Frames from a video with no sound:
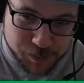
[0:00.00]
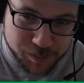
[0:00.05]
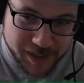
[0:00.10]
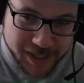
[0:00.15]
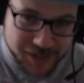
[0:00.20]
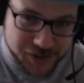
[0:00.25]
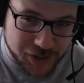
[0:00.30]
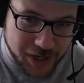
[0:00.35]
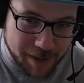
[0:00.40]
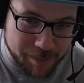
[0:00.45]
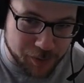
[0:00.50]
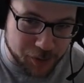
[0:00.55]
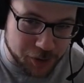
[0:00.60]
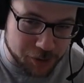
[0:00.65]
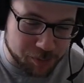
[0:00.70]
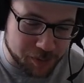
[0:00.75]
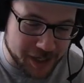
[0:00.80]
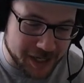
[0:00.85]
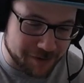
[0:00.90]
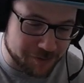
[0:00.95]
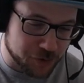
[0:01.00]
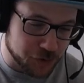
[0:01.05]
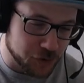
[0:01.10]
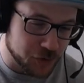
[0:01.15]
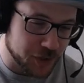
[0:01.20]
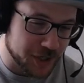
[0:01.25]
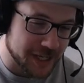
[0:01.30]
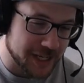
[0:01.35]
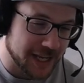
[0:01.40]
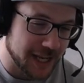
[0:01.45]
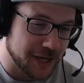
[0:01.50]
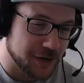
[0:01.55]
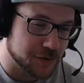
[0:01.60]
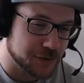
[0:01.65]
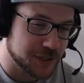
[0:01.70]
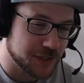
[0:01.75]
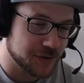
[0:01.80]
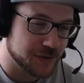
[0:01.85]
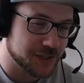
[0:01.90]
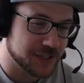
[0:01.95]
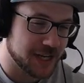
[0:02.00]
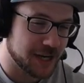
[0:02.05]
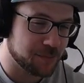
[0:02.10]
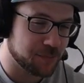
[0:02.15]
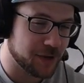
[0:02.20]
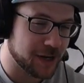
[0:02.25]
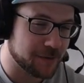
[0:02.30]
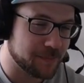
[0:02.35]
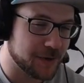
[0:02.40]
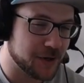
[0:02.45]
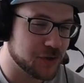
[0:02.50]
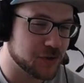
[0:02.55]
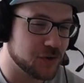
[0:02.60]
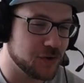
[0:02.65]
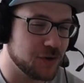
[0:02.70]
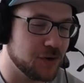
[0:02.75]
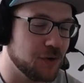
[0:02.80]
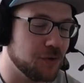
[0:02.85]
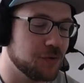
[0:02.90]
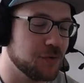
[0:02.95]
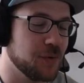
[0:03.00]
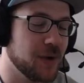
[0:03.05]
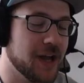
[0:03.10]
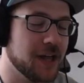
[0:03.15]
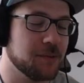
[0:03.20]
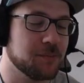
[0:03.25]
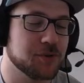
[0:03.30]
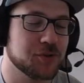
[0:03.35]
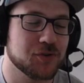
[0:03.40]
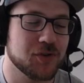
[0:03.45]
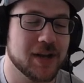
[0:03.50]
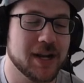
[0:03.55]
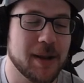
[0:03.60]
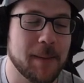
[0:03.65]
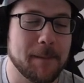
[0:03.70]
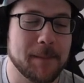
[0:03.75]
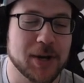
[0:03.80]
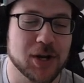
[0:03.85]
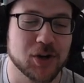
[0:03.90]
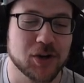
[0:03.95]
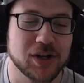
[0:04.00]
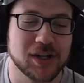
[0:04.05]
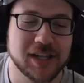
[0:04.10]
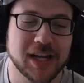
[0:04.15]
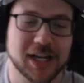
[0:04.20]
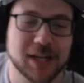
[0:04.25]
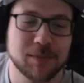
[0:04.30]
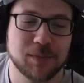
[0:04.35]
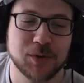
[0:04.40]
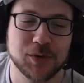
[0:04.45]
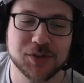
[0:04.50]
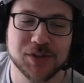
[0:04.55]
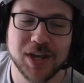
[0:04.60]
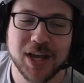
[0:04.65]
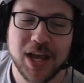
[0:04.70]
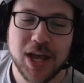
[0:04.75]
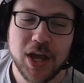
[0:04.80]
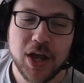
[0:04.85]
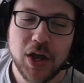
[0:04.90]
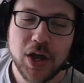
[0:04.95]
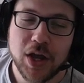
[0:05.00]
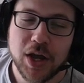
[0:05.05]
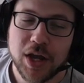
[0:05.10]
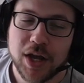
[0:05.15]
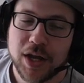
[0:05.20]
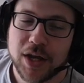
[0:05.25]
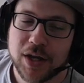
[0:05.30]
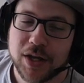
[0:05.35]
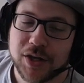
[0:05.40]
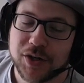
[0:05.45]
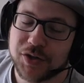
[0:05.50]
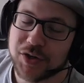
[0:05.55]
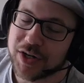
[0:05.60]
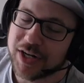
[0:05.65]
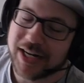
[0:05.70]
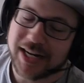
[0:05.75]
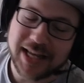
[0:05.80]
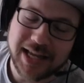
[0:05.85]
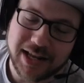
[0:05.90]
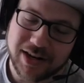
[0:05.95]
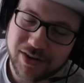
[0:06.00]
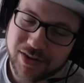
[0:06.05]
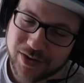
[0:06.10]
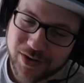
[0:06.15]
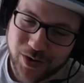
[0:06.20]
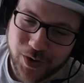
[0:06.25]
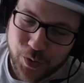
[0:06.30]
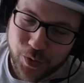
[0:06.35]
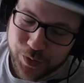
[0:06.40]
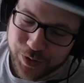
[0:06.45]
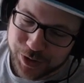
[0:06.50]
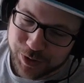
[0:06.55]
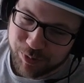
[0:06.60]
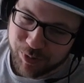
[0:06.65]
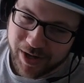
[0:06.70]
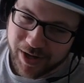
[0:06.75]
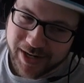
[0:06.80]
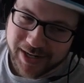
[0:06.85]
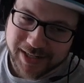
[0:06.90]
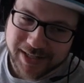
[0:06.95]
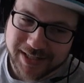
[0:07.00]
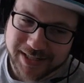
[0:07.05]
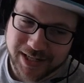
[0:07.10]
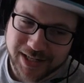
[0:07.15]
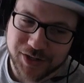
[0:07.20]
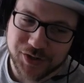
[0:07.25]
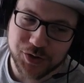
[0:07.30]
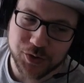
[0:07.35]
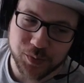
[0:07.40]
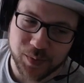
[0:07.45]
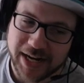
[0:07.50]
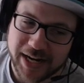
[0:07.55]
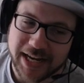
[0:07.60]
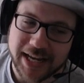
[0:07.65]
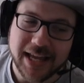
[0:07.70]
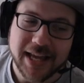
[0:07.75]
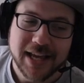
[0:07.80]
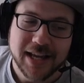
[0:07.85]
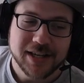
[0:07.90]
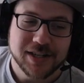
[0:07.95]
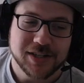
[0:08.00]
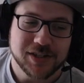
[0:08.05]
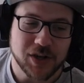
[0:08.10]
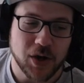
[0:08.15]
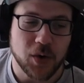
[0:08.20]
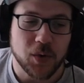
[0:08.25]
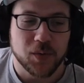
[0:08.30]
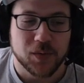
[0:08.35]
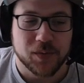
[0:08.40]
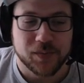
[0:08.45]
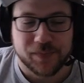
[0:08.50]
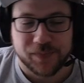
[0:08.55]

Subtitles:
best shop on the planet. If you're looking to get your Series 9 product, make sure you go through Alec Pastrana and Beard Collectibles because you're going to need all this product to get you ready. So,